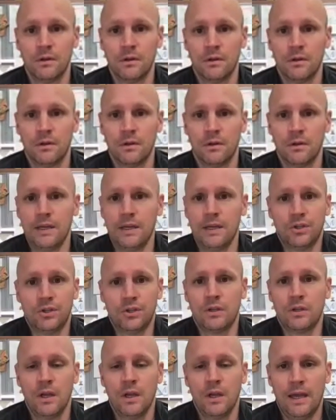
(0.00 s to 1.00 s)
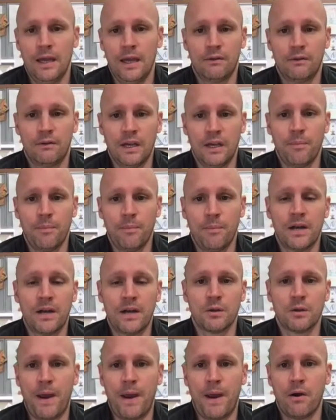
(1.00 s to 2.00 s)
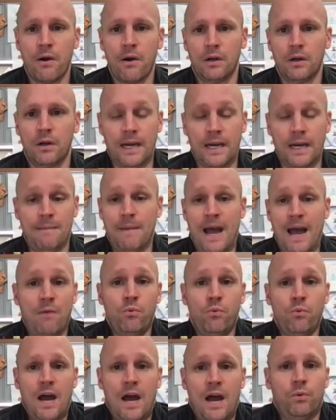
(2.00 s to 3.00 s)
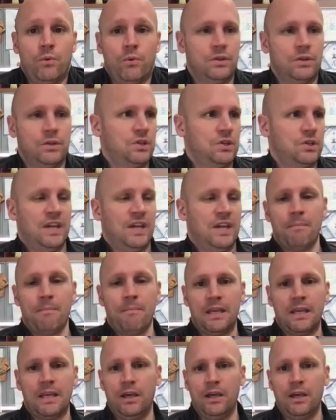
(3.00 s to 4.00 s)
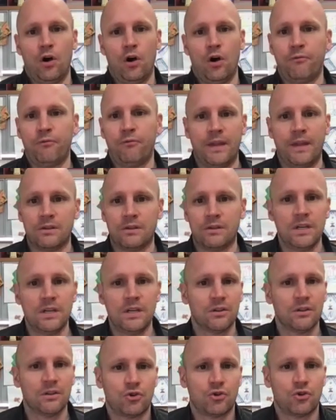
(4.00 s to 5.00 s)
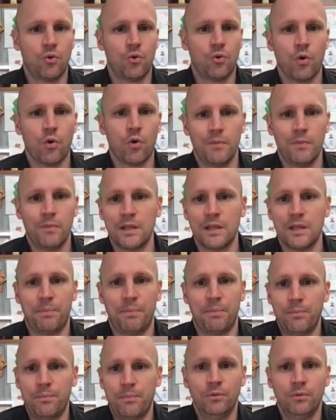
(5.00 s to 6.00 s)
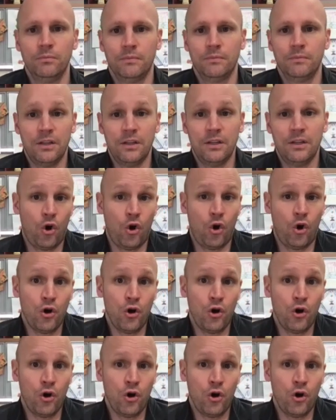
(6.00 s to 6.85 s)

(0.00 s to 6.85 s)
It just and then think about as a parent, like I, I would not want to just send my kid off without seeing the school or meeting the people. That's hard.